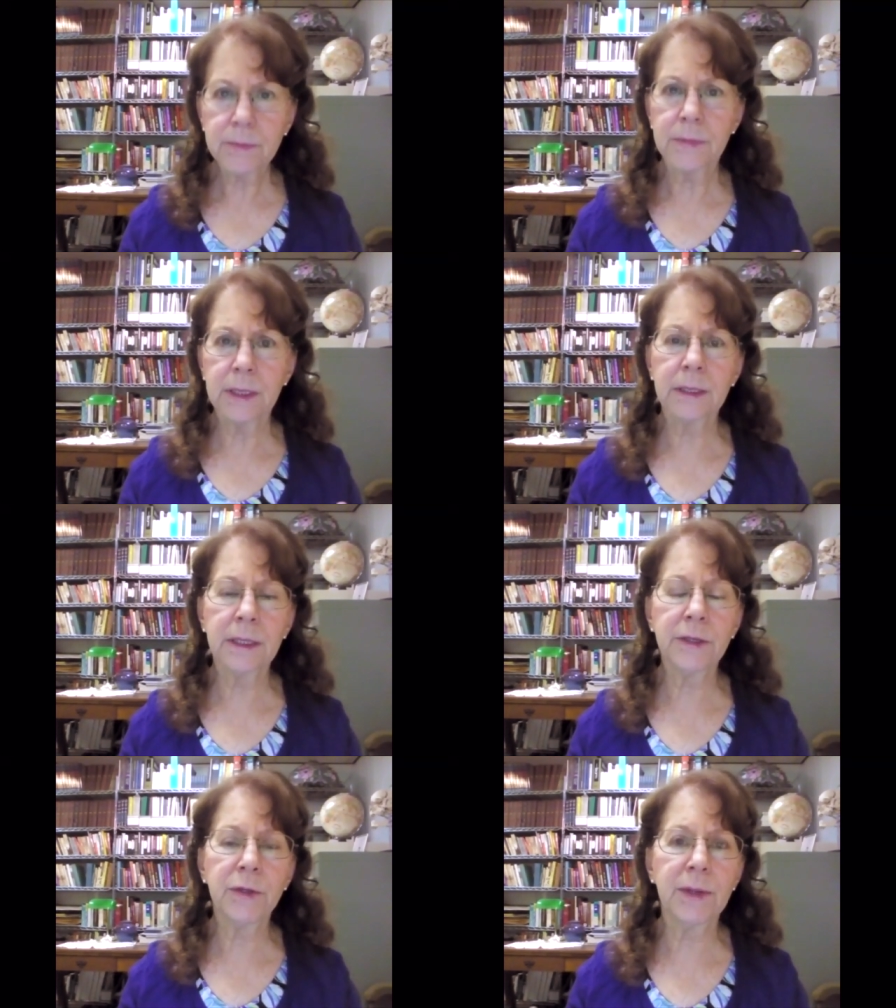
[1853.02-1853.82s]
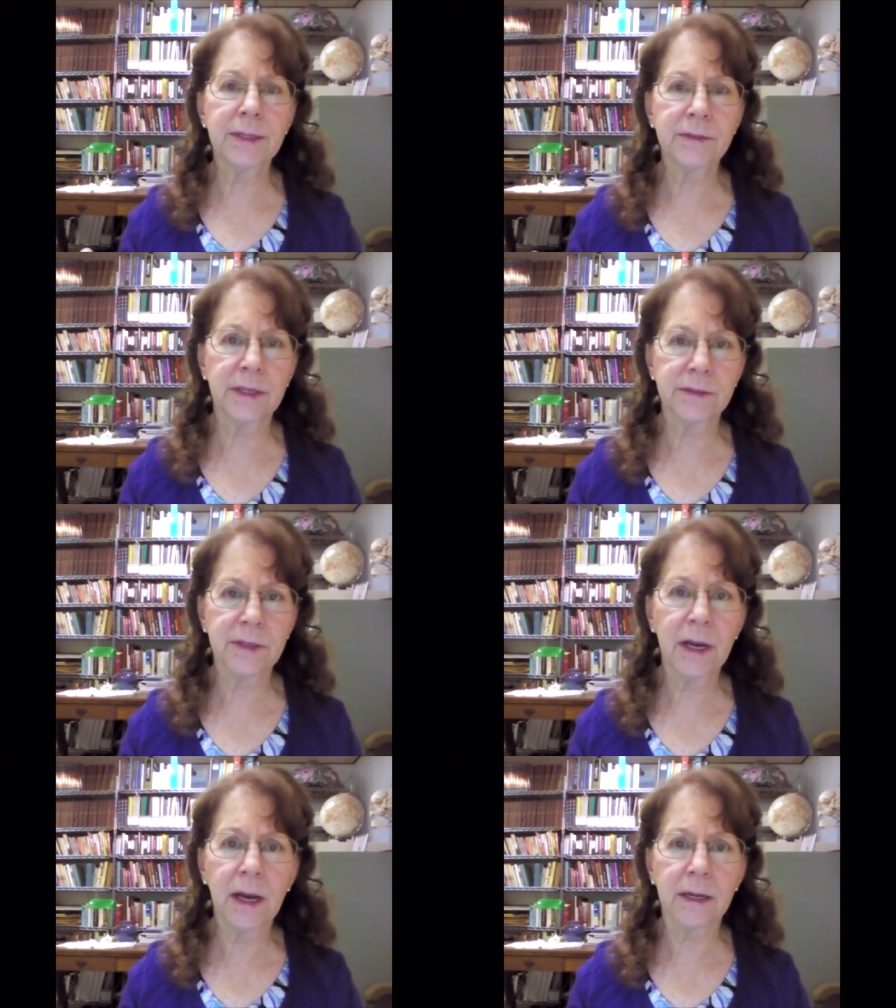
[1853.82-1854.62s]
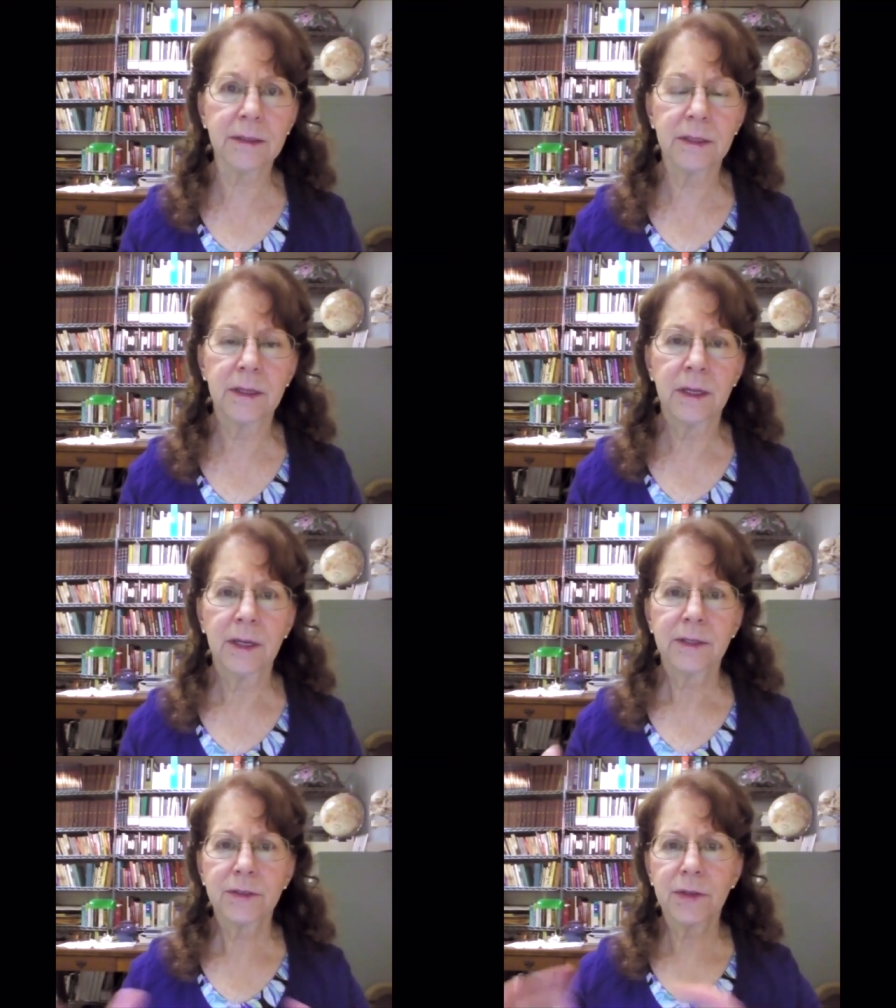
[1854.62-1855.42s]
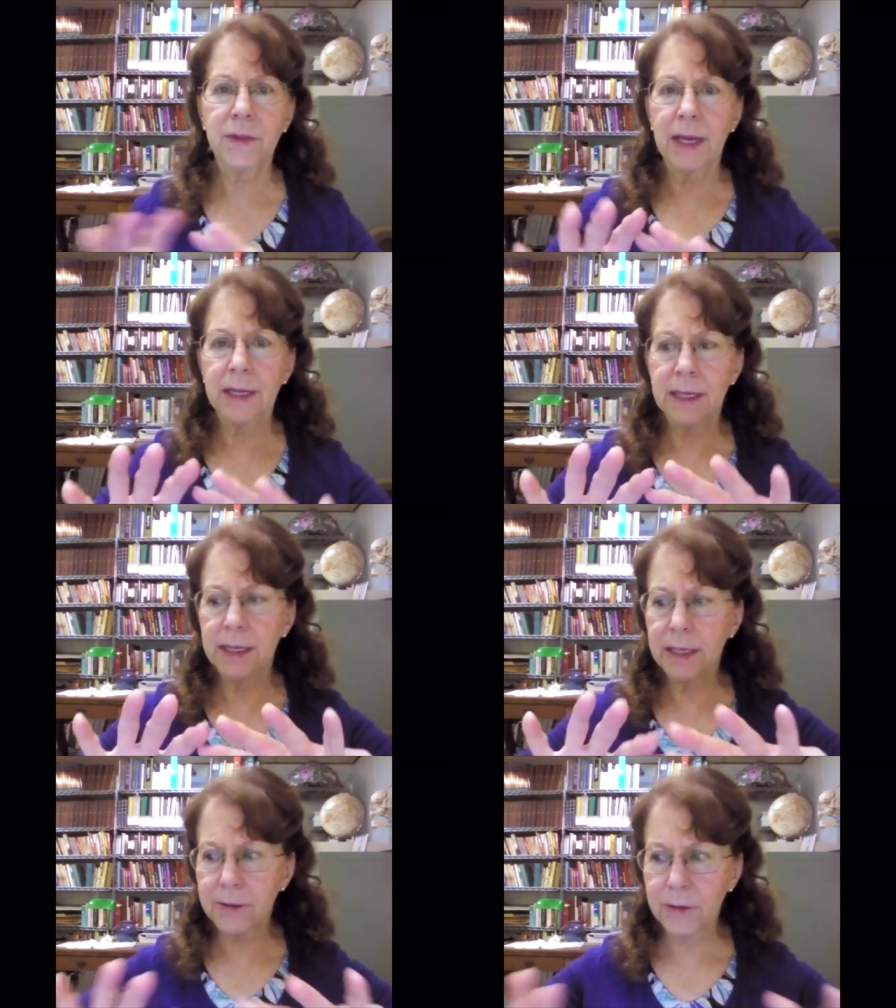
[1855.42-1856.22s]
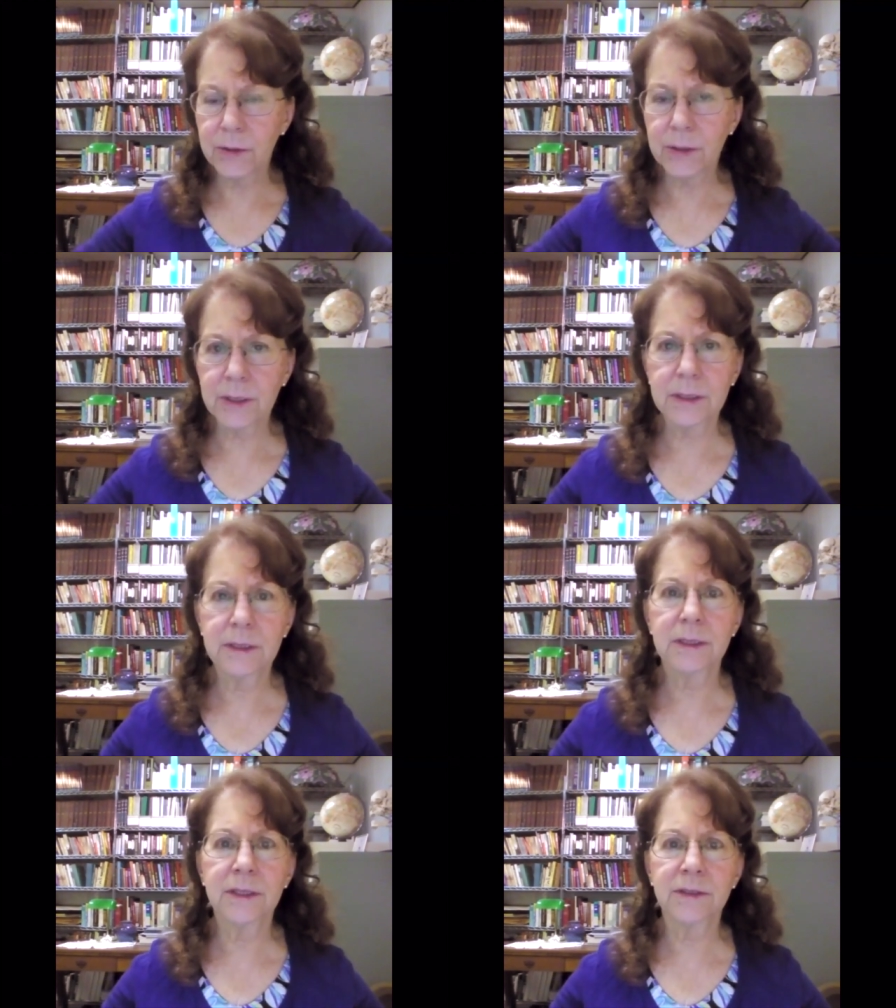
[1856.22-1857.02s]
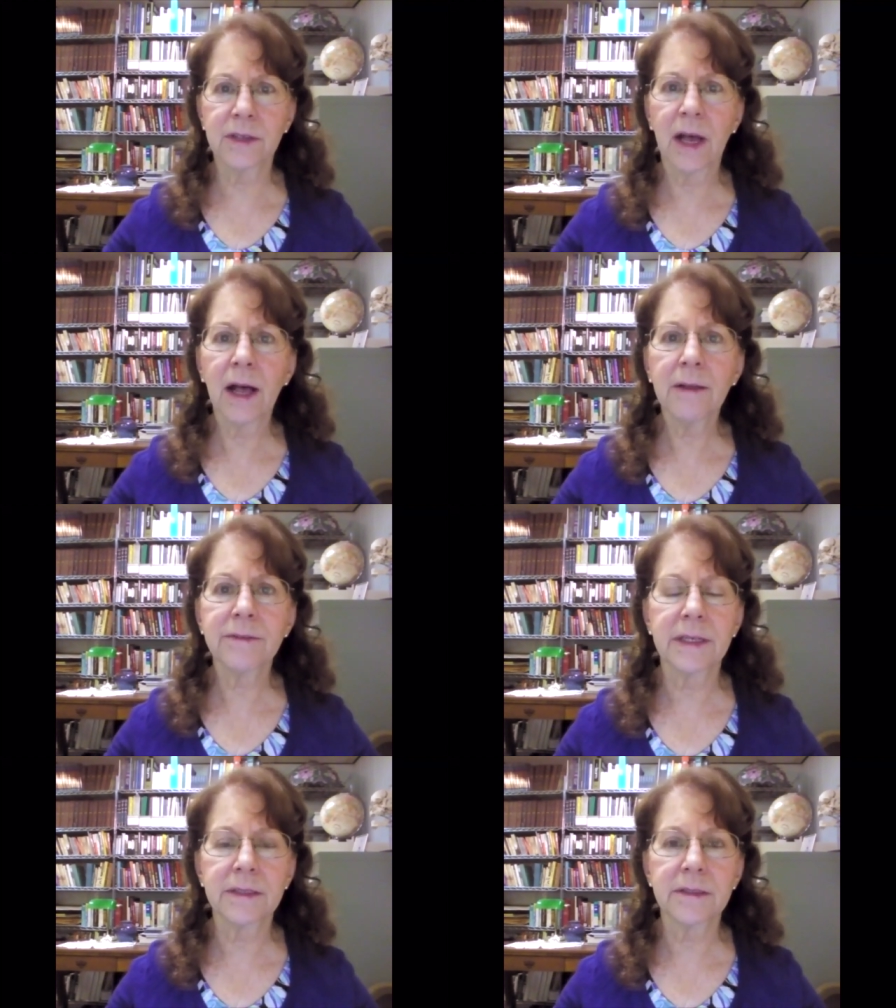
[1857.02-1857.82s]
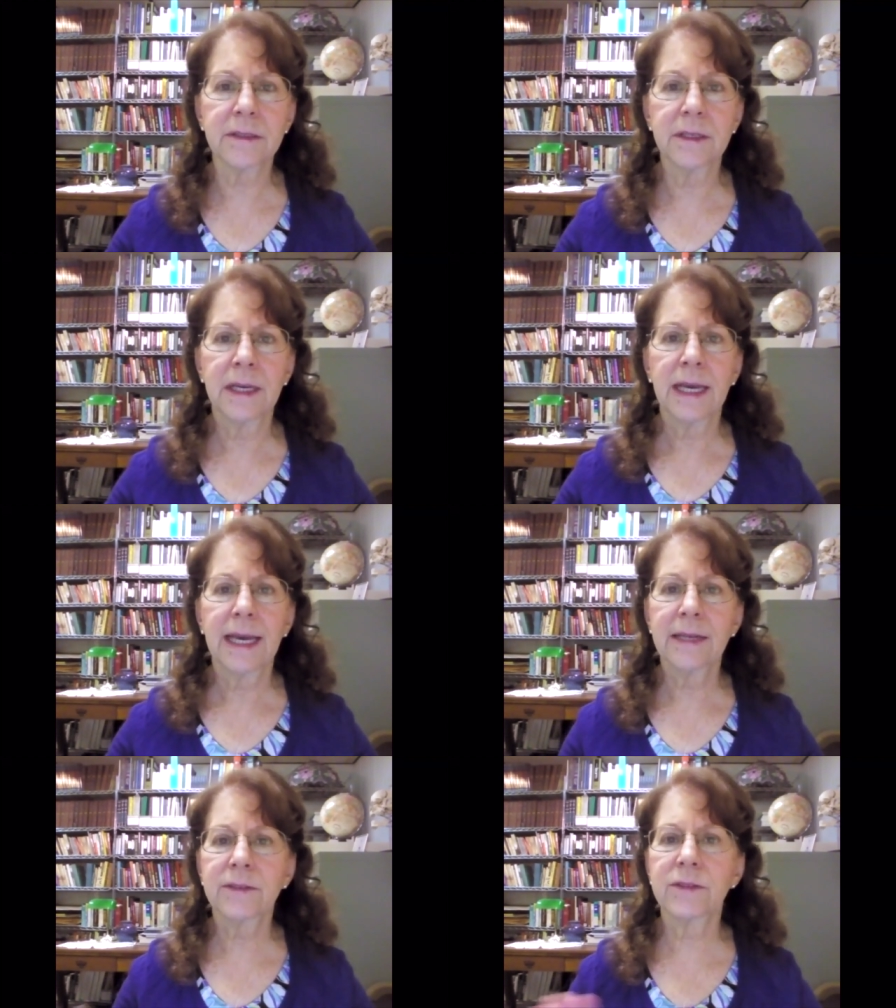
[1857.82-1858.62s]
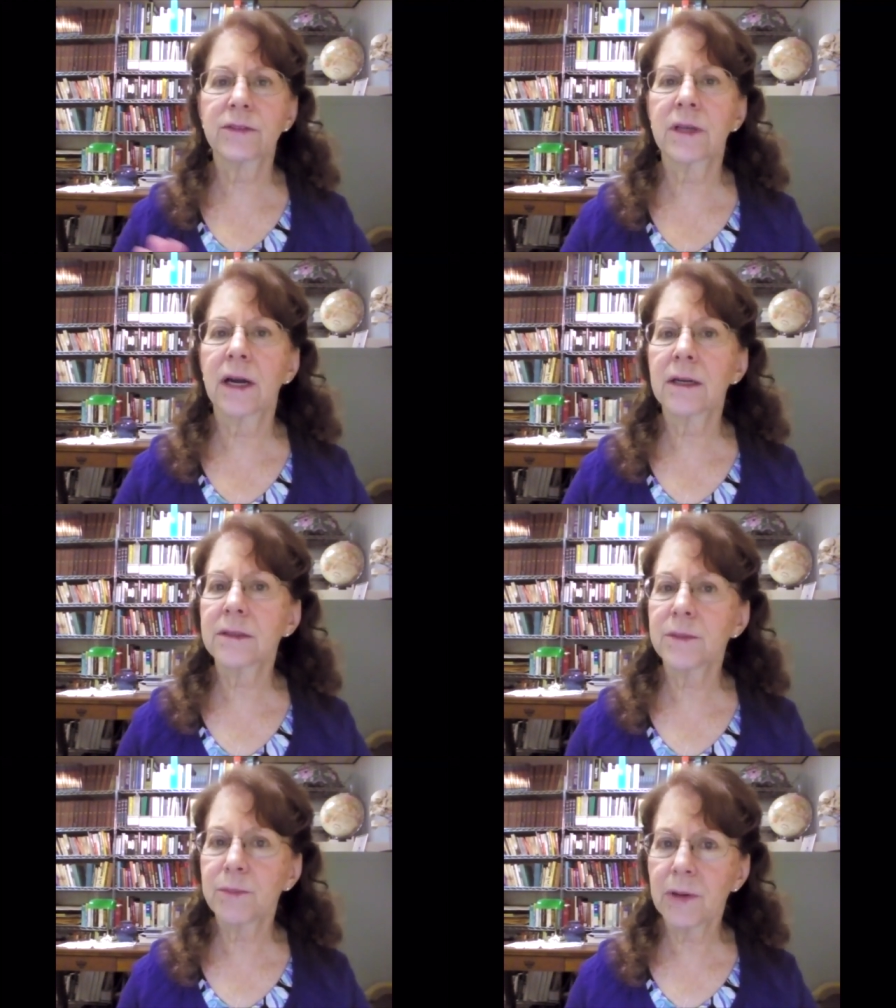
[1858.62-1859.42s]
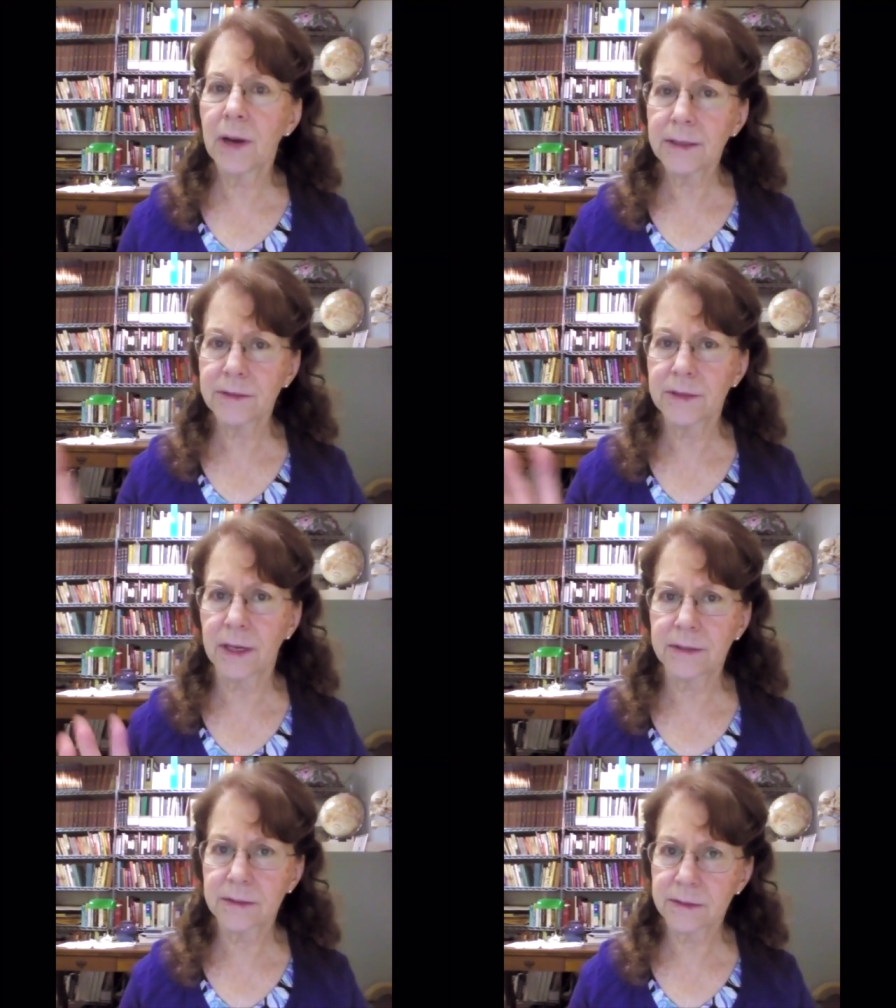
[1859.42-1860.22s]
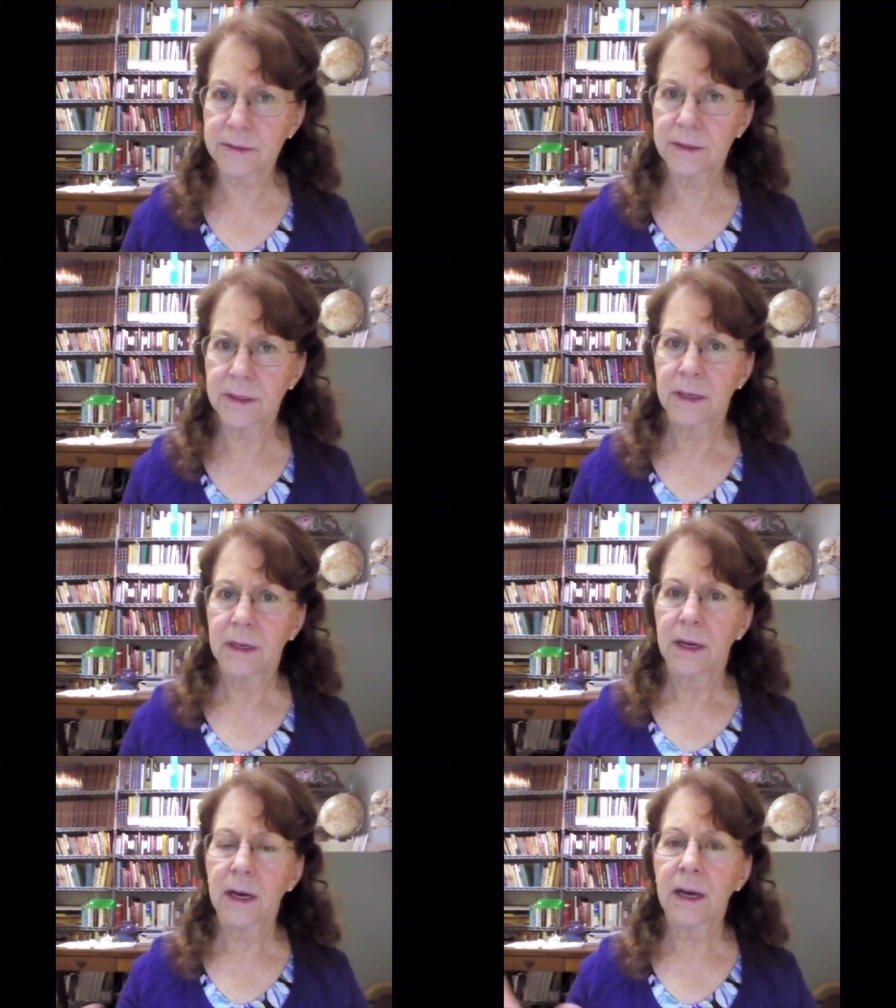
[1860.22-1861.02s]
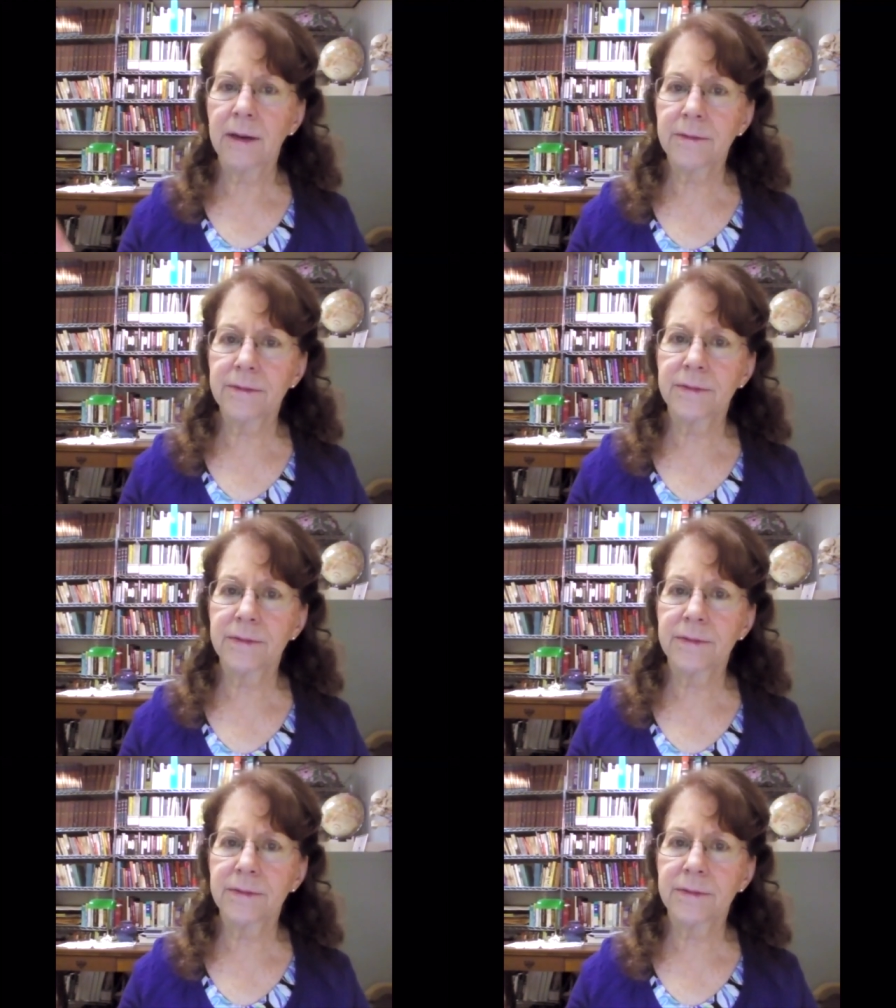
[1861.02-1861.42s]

in the USSR, so that he could dissolve it and start the process of